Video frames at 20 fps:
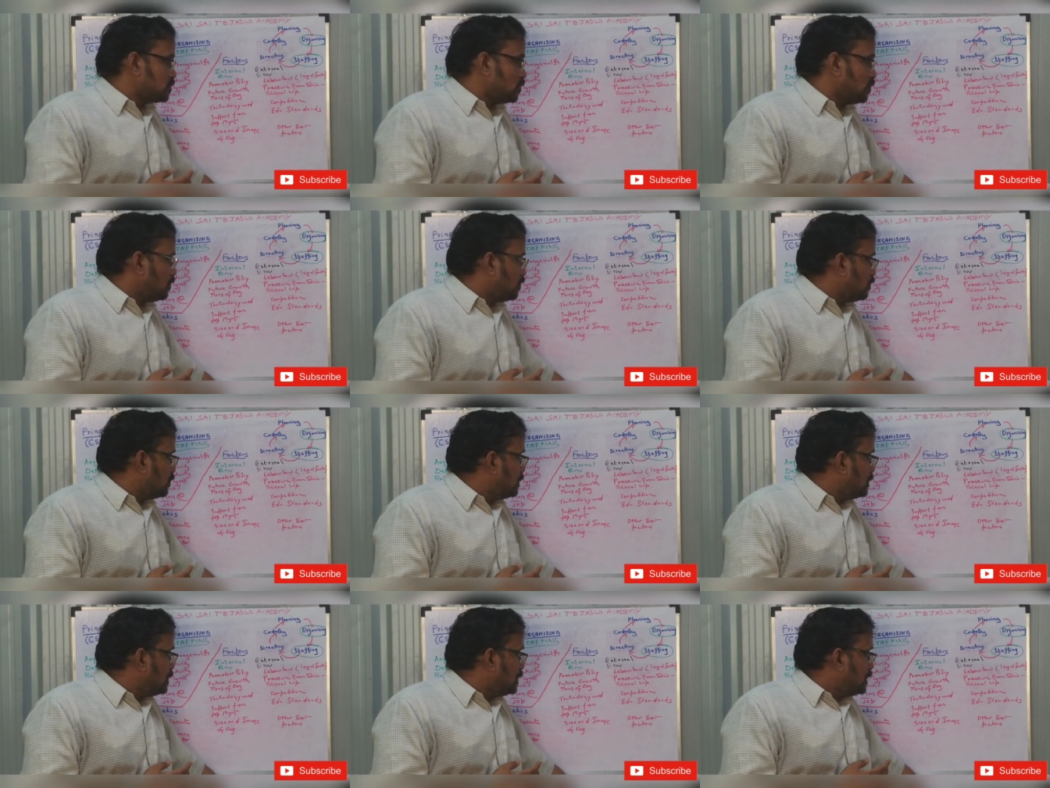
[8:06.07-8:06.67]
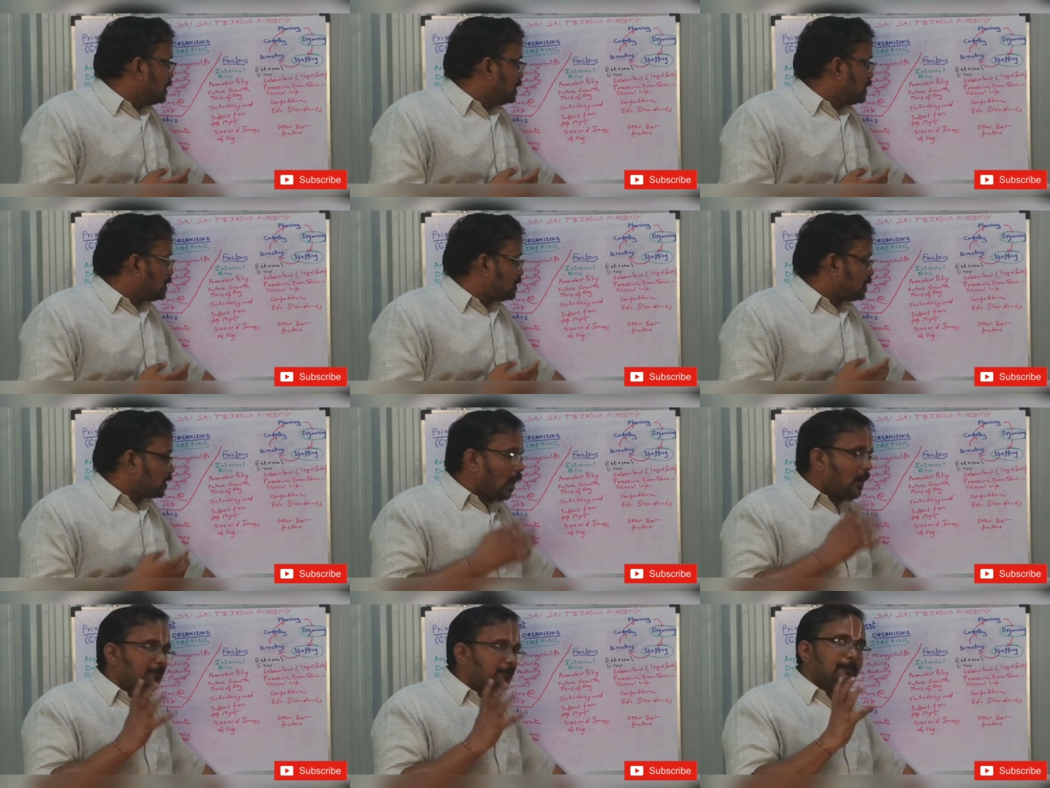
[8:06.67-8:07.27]
So
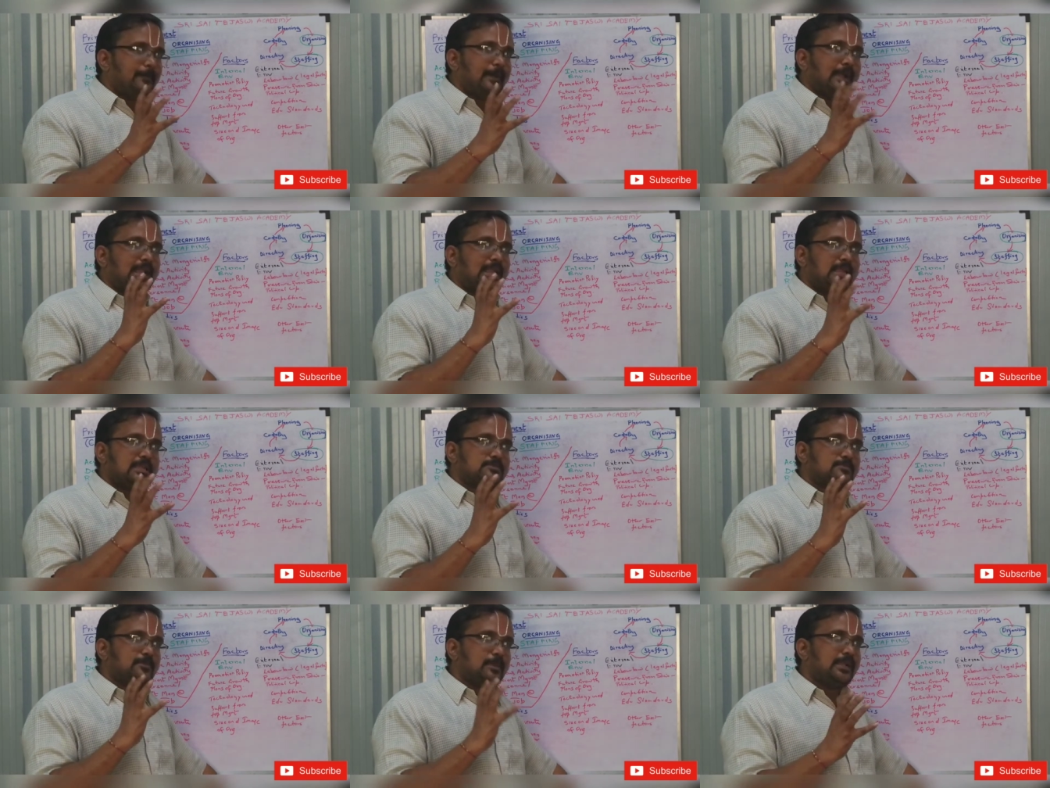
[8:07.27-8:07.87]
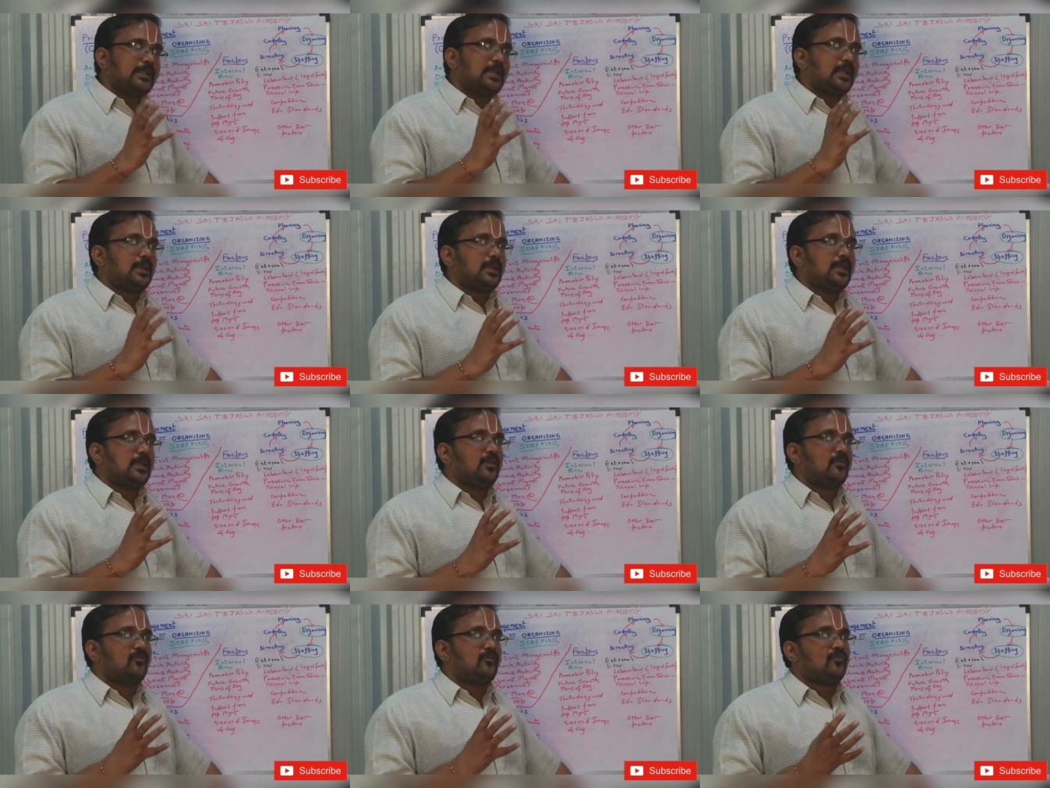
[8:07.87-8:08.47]
top management,
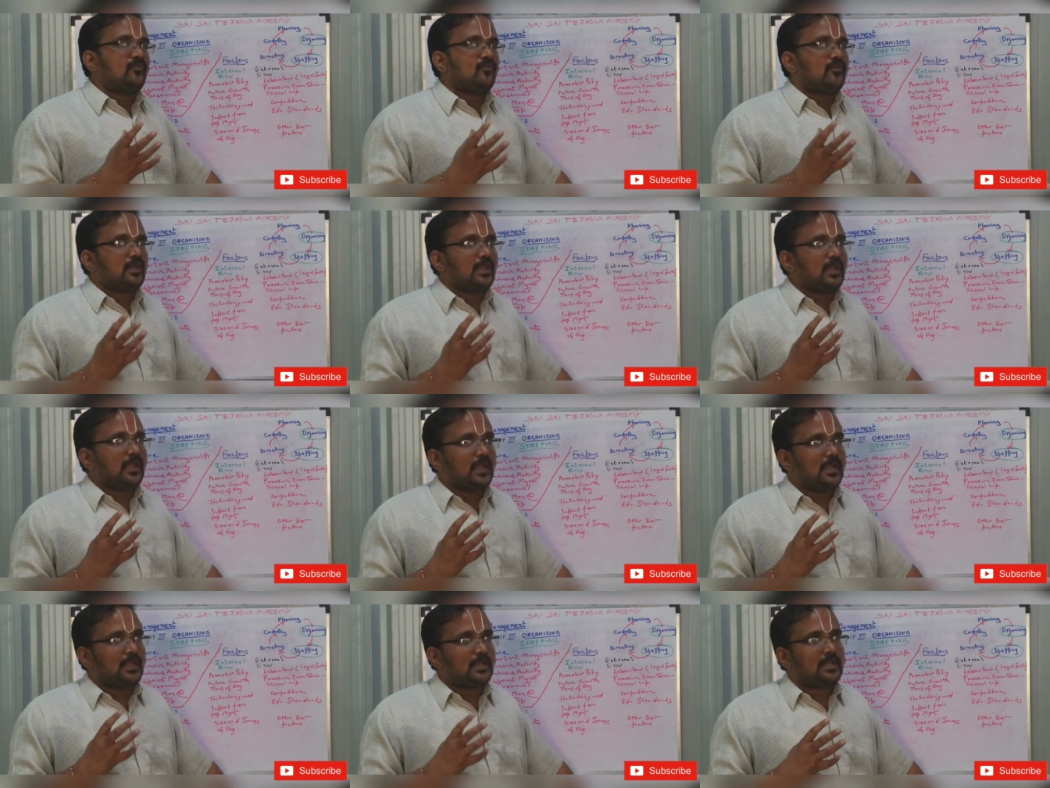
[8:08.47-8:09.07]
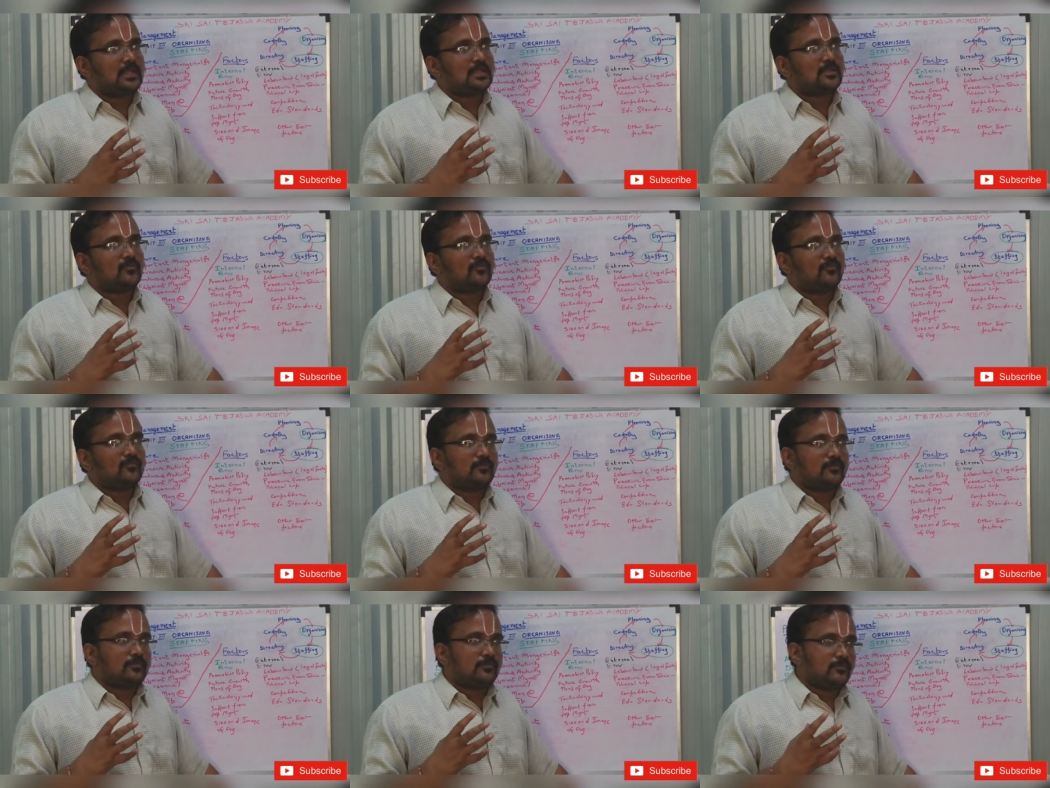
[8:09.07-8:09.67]
if it
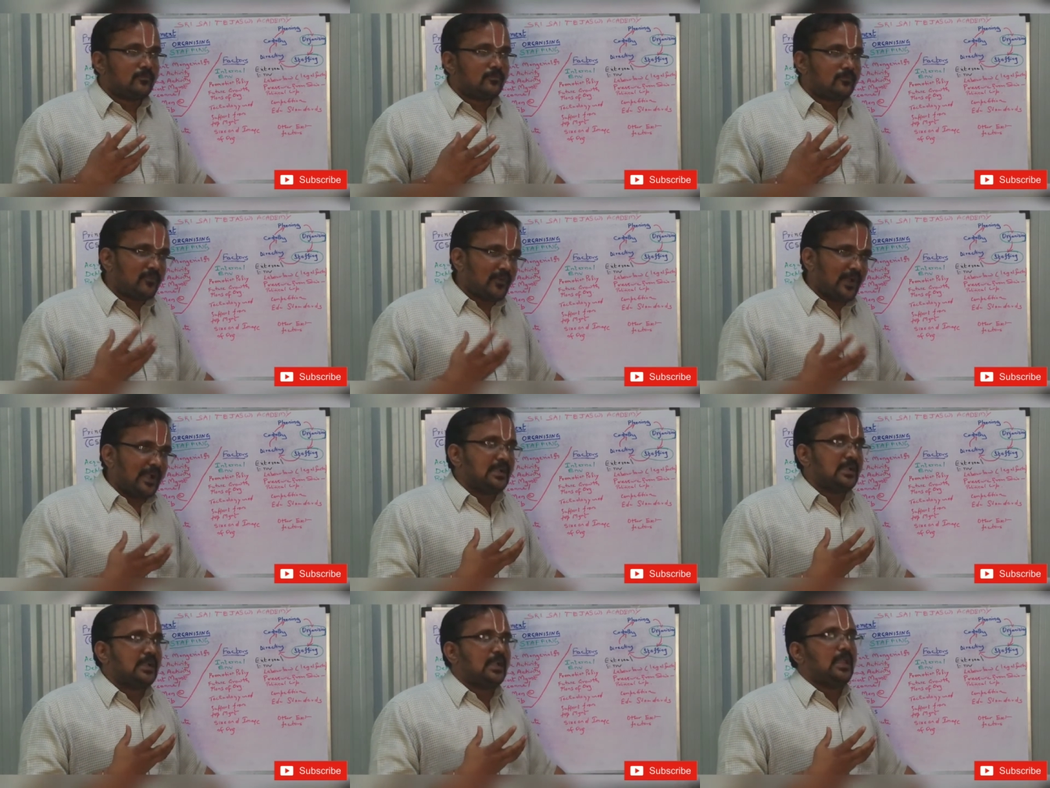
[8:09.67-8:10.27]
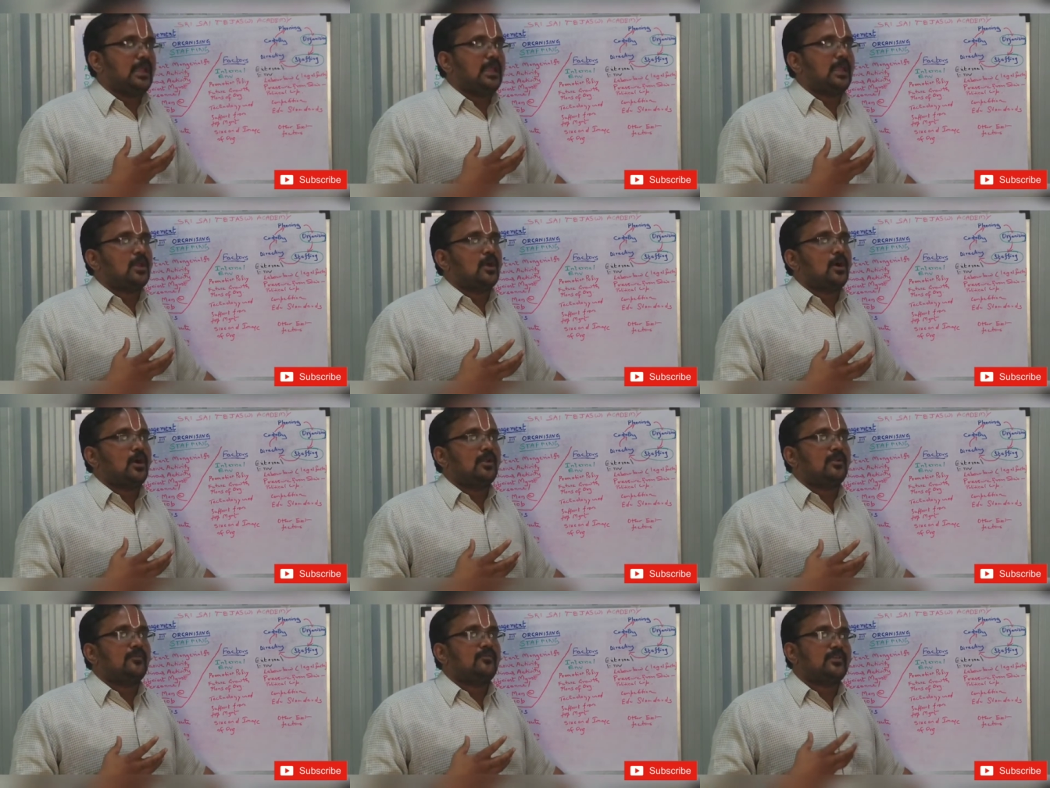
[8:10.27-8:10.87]
is
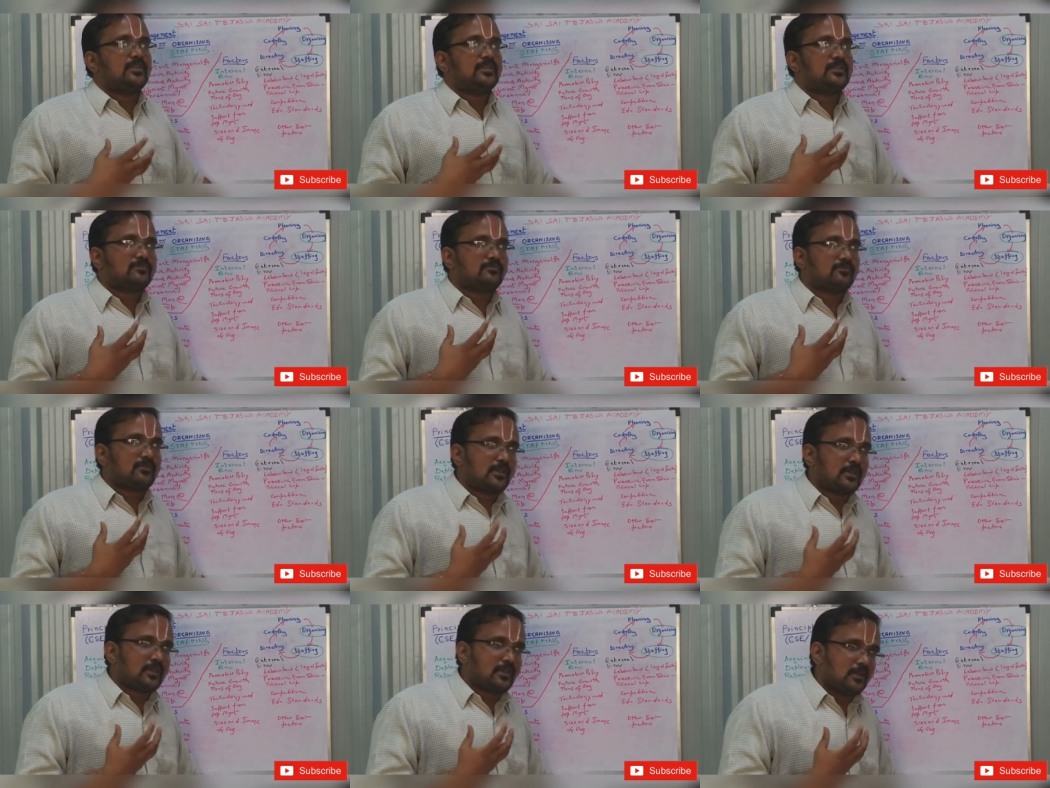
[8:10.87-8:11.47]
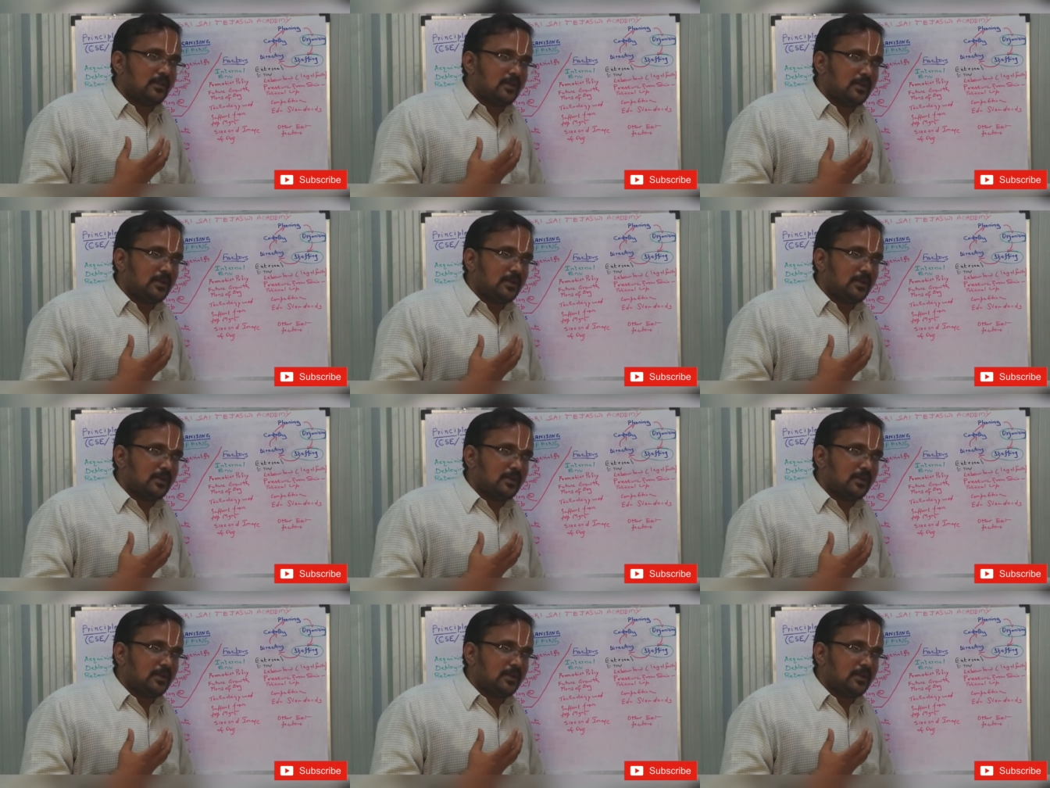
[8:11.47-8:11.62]
friendly or it is